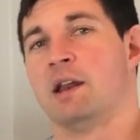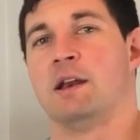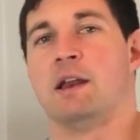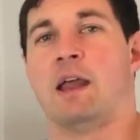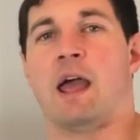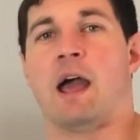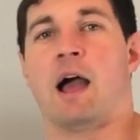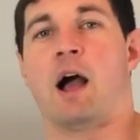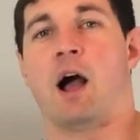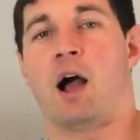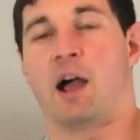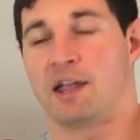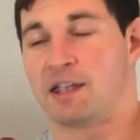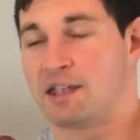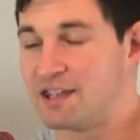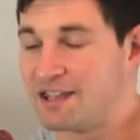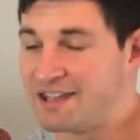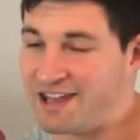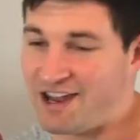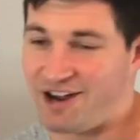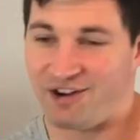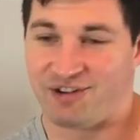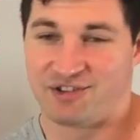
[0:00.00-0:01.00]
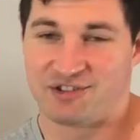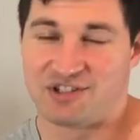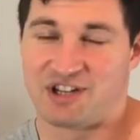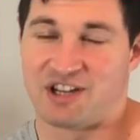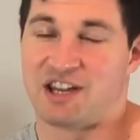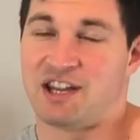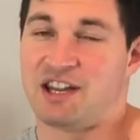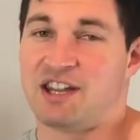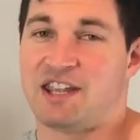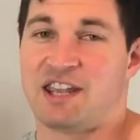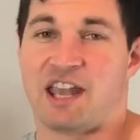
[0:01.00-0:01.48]
Now, I can
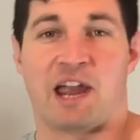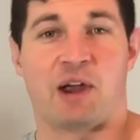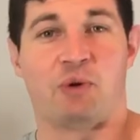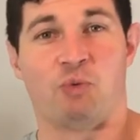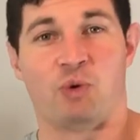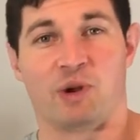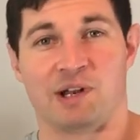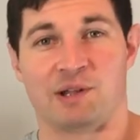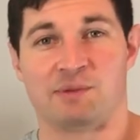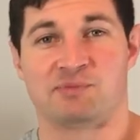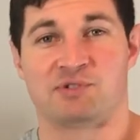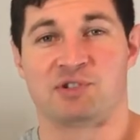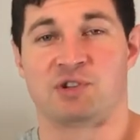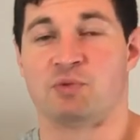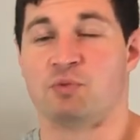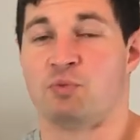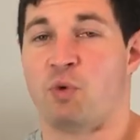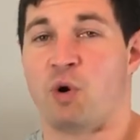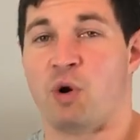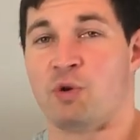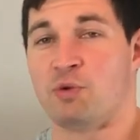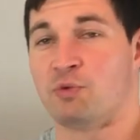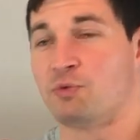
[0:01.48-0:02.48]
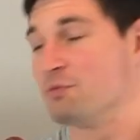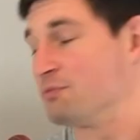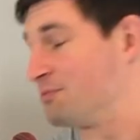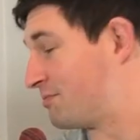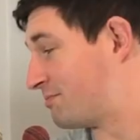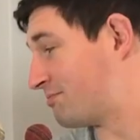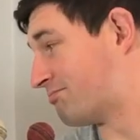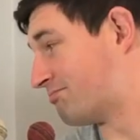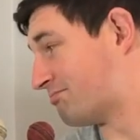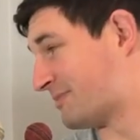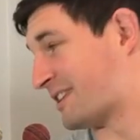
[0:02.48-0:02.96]
guarantee Kane Williamson won't
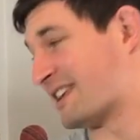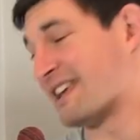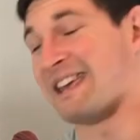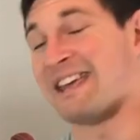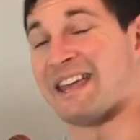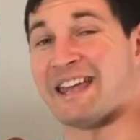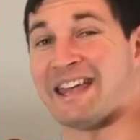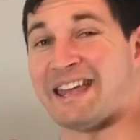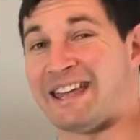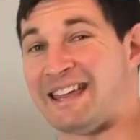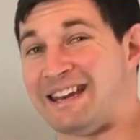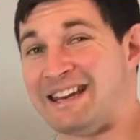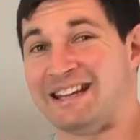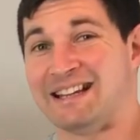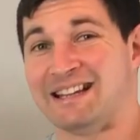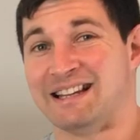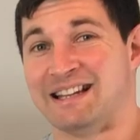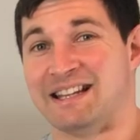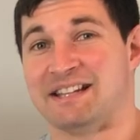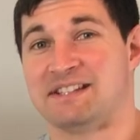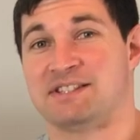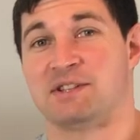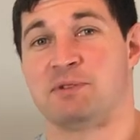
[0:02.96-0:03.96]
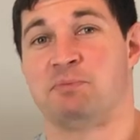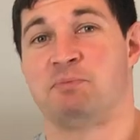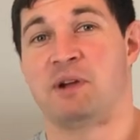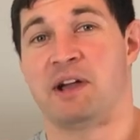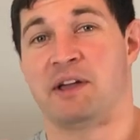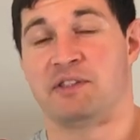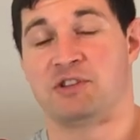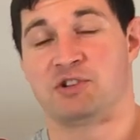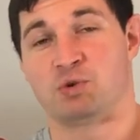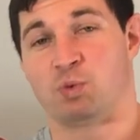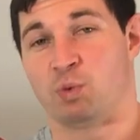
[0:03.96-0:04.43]
care any less
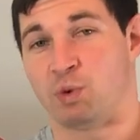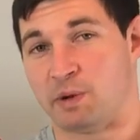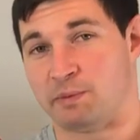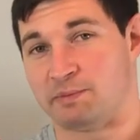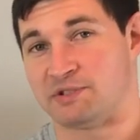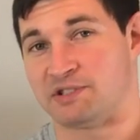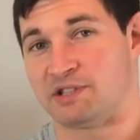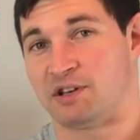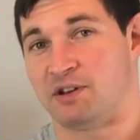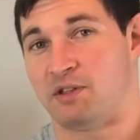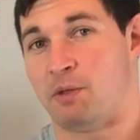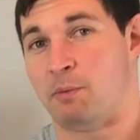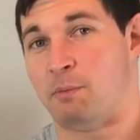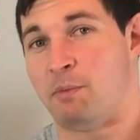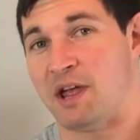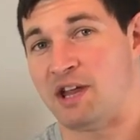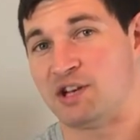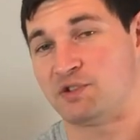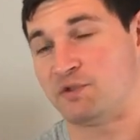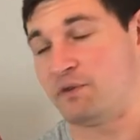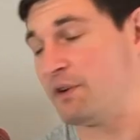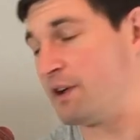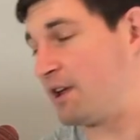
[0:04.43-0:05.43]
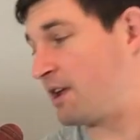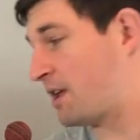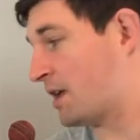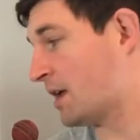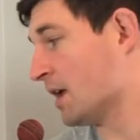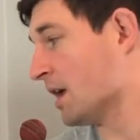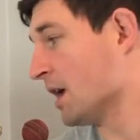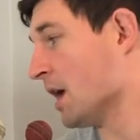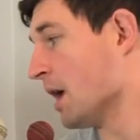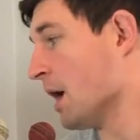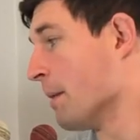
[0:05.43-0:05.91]
about the 20% of the match
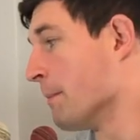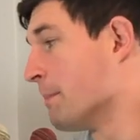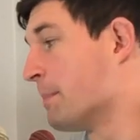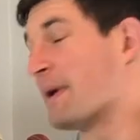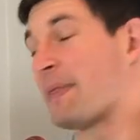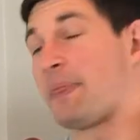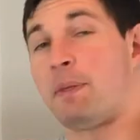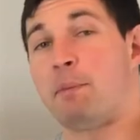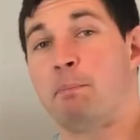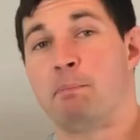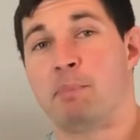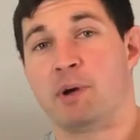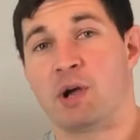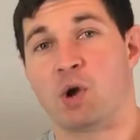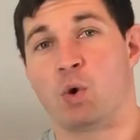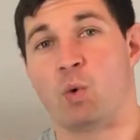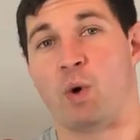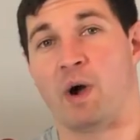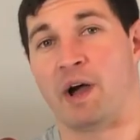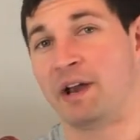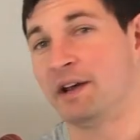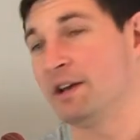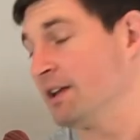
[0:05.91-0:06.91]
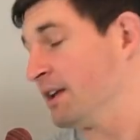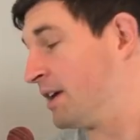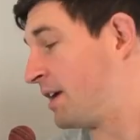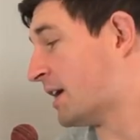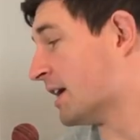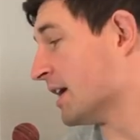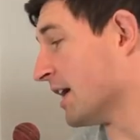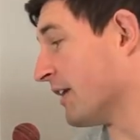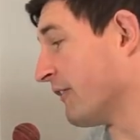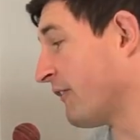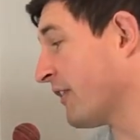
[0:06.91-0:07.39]
fee, but the big one,
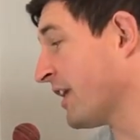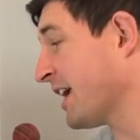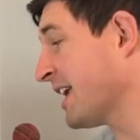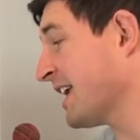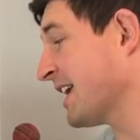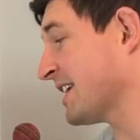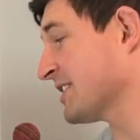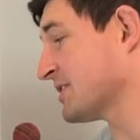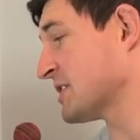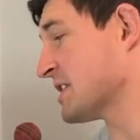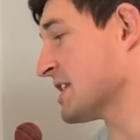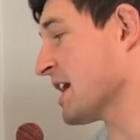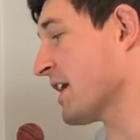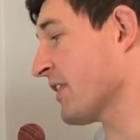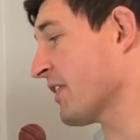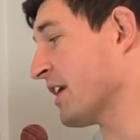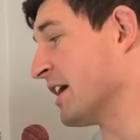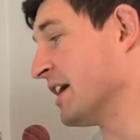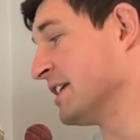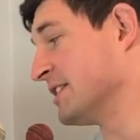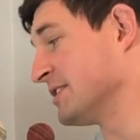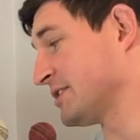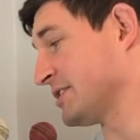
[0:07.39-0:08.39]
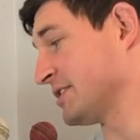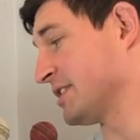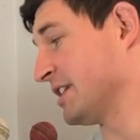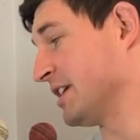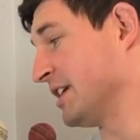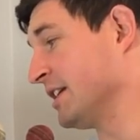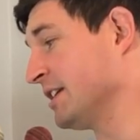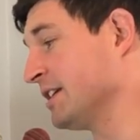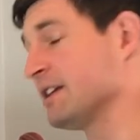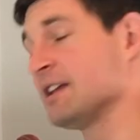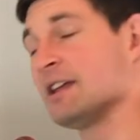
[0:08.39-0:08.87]
if he has another
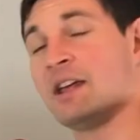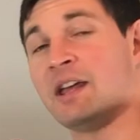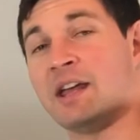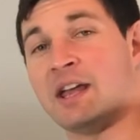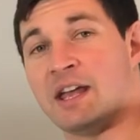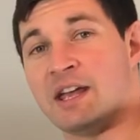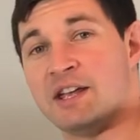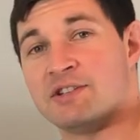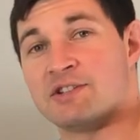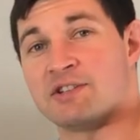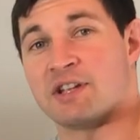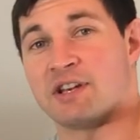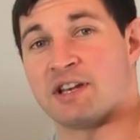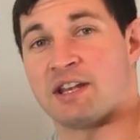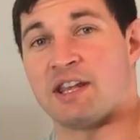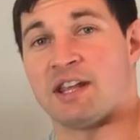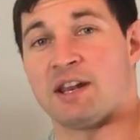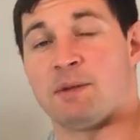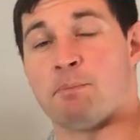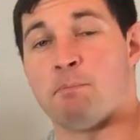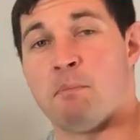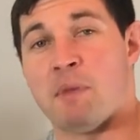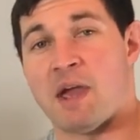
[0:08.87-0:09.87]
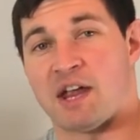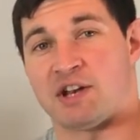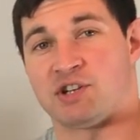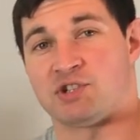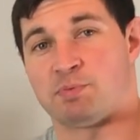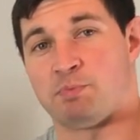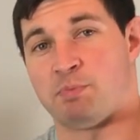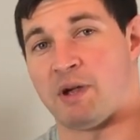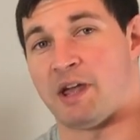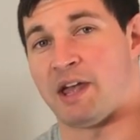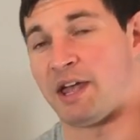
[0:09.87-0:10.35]
incident, he's going to get a
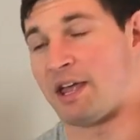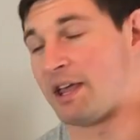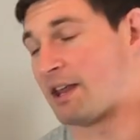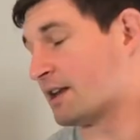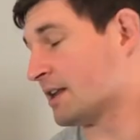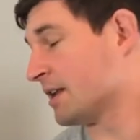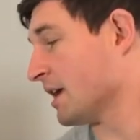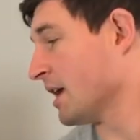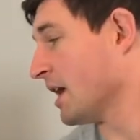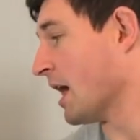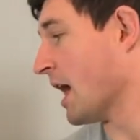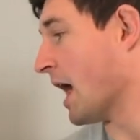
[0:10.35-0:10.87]
match ban.